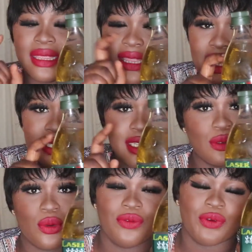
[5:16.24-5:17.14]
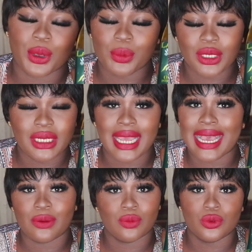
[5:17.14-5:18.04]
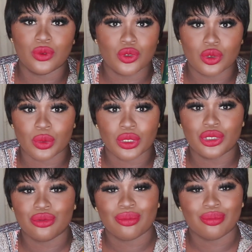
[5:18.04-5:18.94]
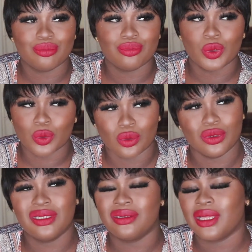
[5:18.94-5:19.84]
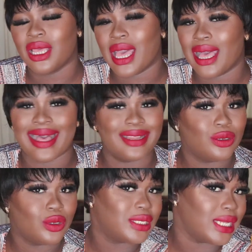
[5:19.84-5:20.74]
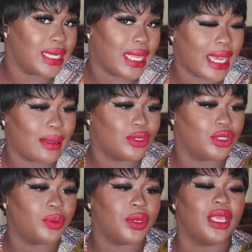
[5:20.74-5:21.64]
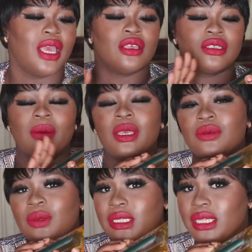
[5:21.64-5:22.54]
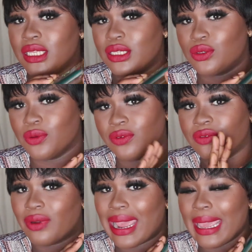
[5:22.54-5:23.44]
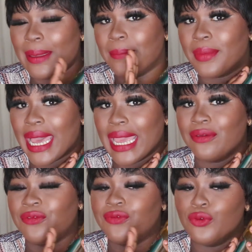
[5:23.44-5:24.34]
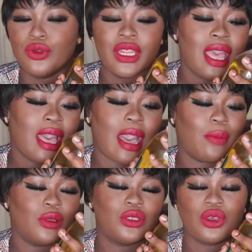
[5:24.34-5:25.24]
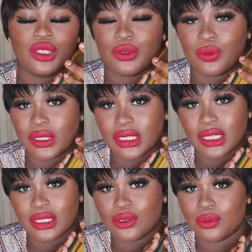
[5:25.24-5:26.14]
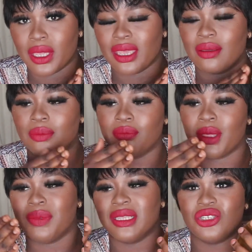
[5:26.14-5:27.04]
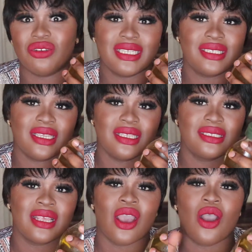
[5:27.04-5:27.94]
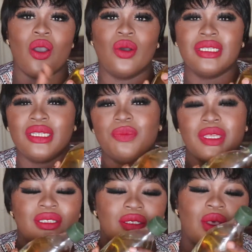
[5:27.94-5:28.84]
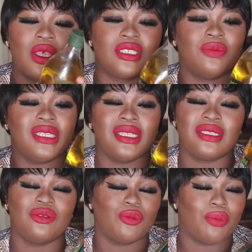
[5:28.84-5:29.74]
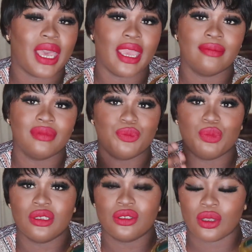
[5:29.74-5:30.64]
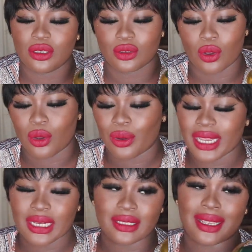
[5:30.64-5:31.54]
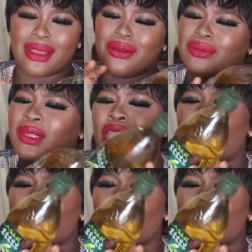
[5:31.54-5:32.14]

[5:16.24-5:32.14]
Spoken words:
This is good for your body and will do so much good and not any harm to your body. So I'm going to be using this to fry my food. I'm also going to be using this to make maybe dressings or dipping sauce. Mix this with my dipping sauce or anything. I know,